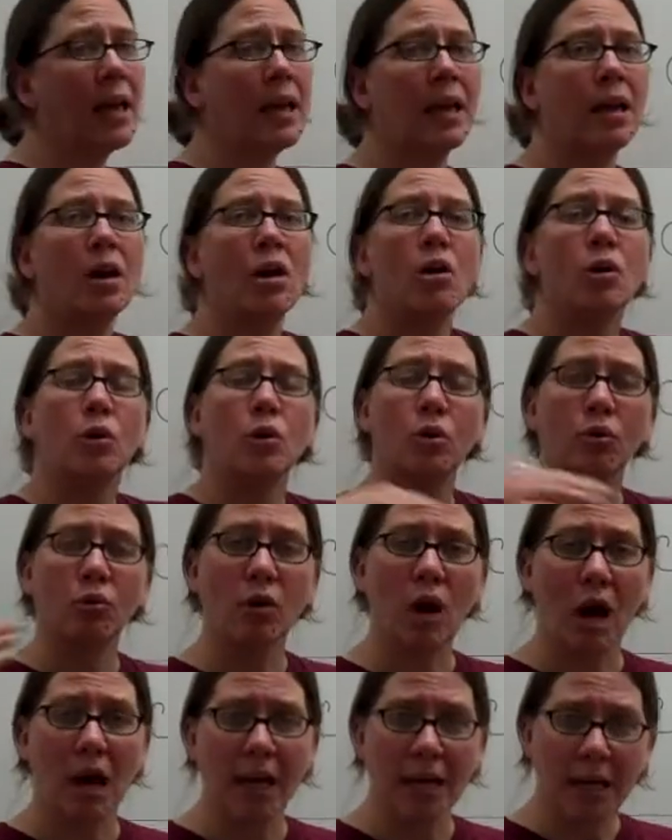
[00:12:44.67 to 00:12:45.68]
a
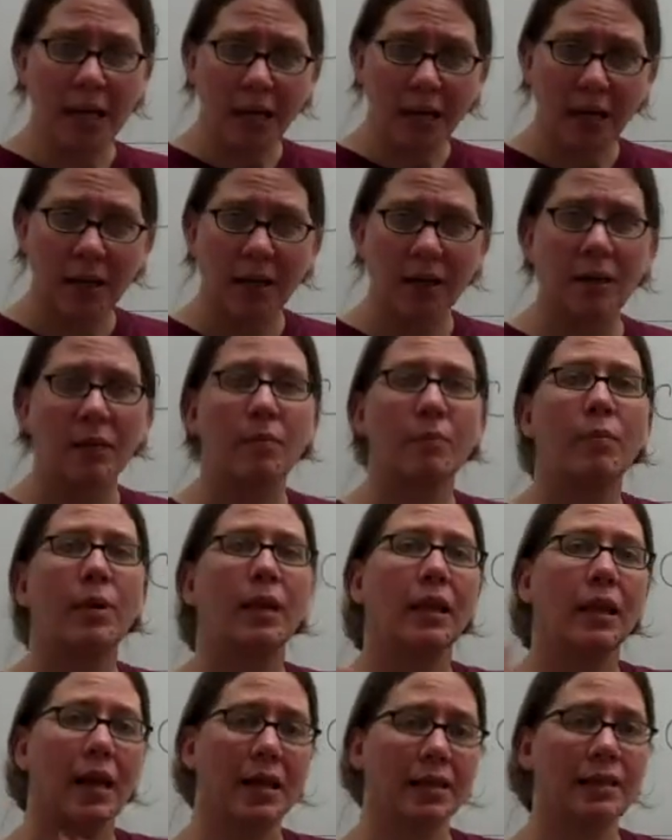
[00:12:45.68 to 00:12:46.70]
chronic
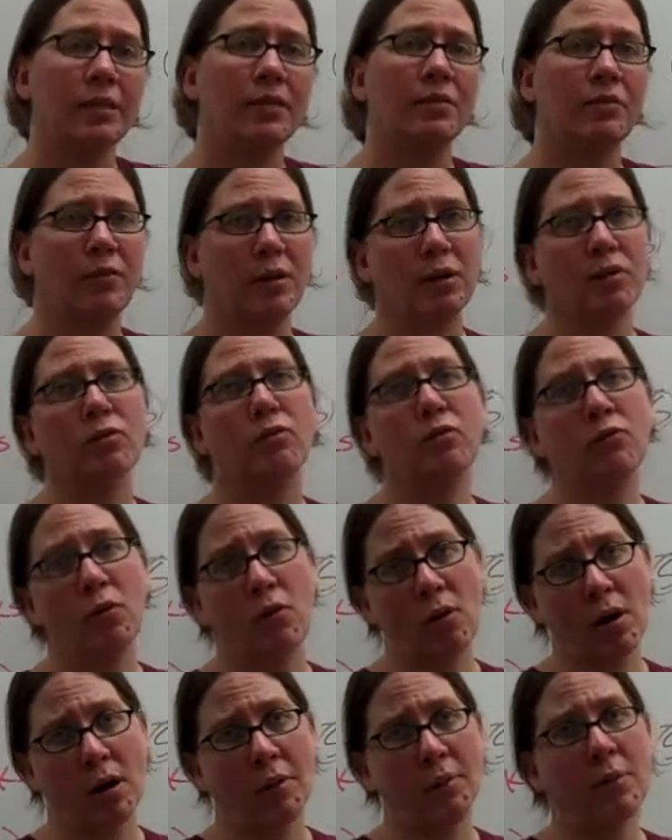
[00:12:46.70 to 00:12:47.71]
but less severe
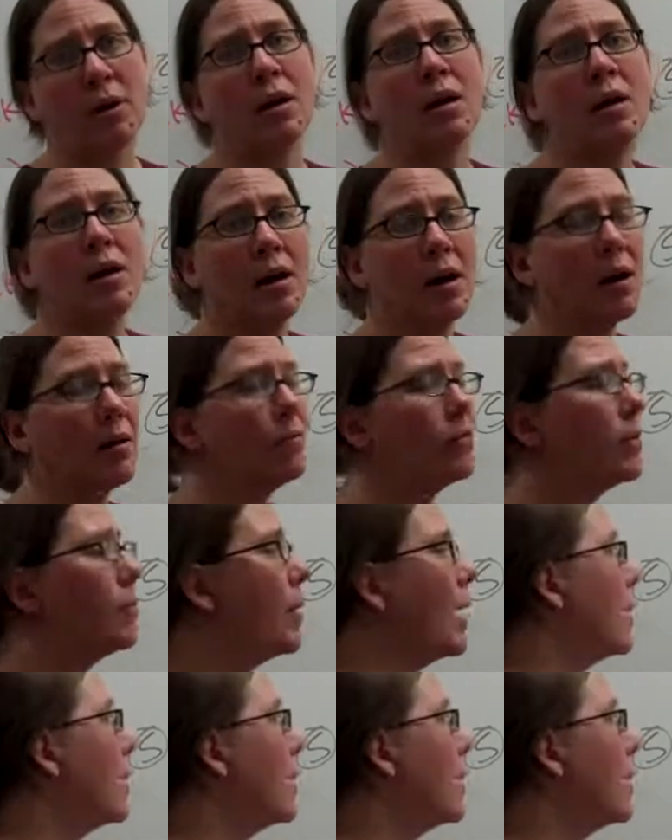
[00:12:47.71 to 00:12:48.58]
form of the